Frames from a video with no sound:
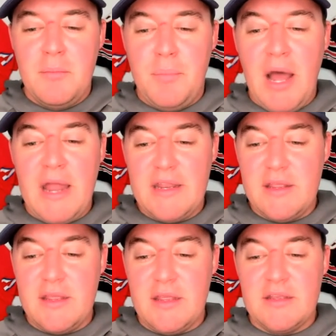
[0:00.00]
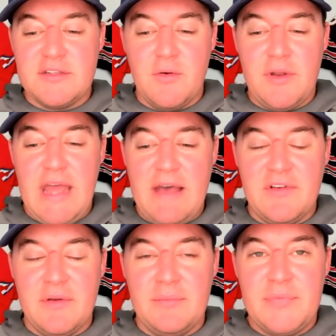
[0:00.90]
But he is going to have
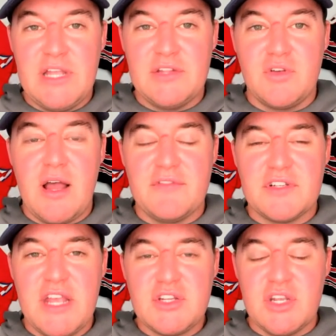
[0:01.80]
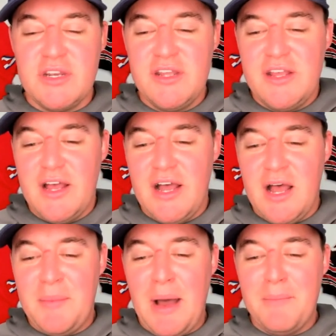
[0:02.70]
a potential conversation
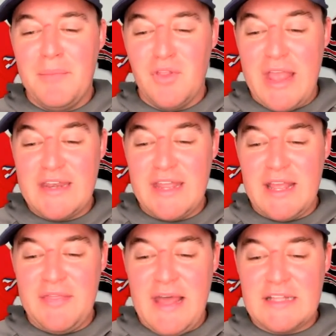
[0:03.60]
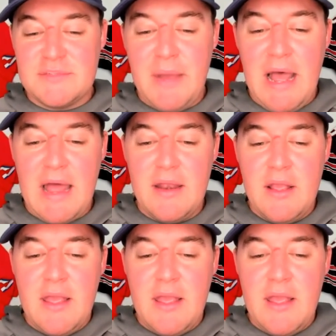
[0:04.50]
about landing in that spot.